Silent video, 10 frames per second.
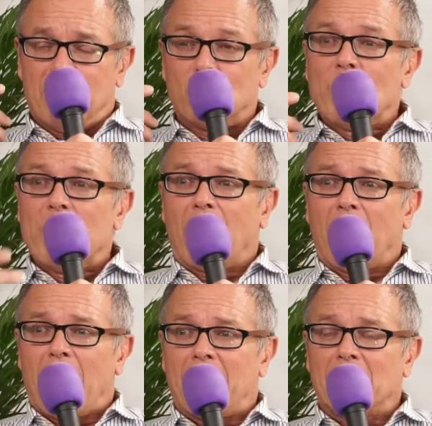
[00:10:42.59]

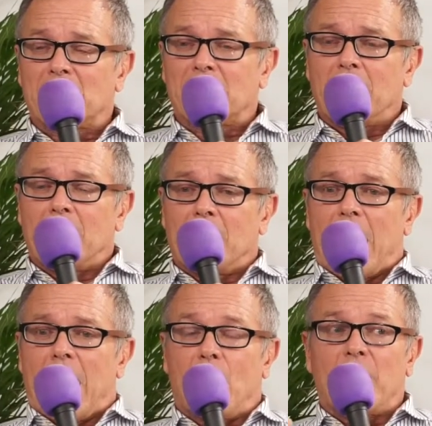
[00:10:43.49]
realize
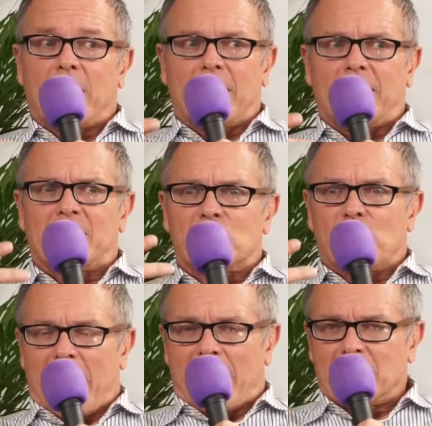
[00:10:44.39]
how they can
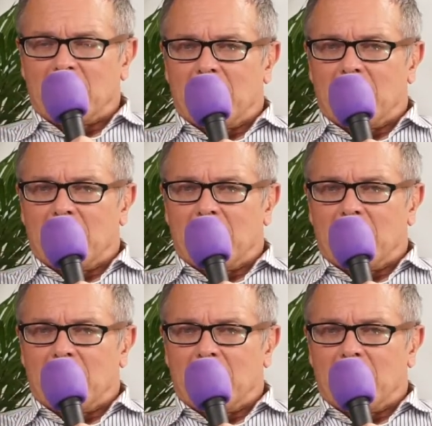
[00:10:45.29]
attract